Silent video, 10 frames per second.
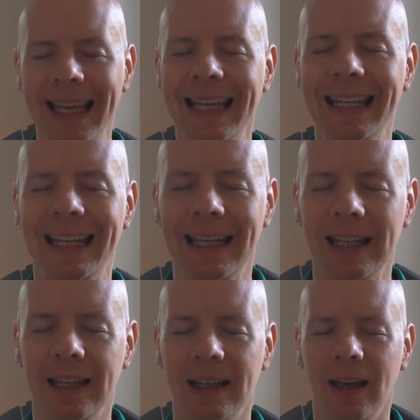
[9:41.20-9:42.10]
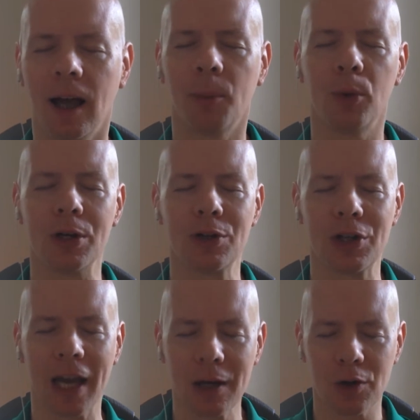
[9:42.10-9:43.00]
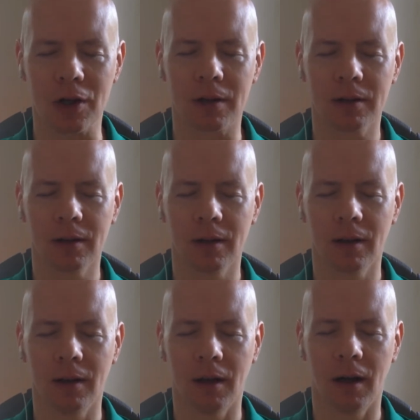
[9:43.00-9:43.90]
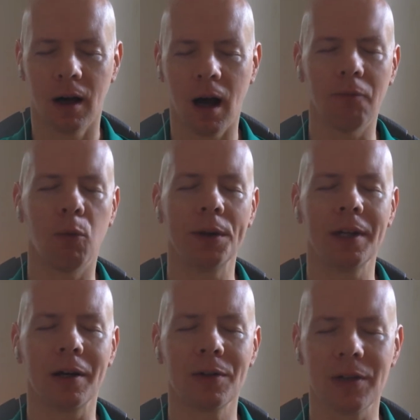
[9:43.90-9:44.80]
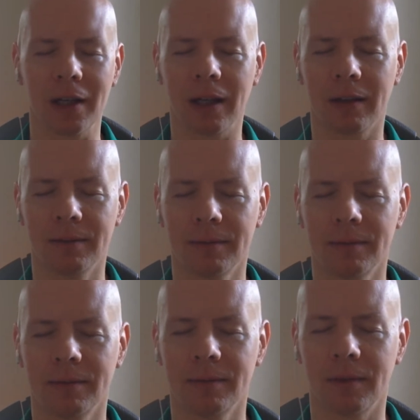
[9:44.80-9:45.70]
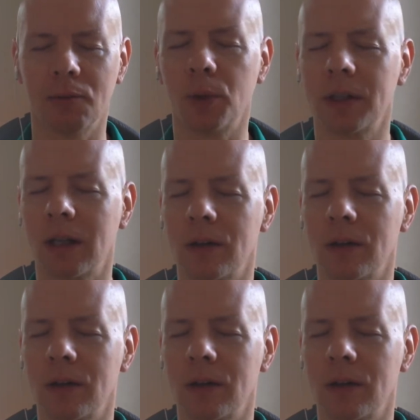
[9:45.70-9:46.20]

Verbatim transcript: in appreciation of what they are seeing. Of what they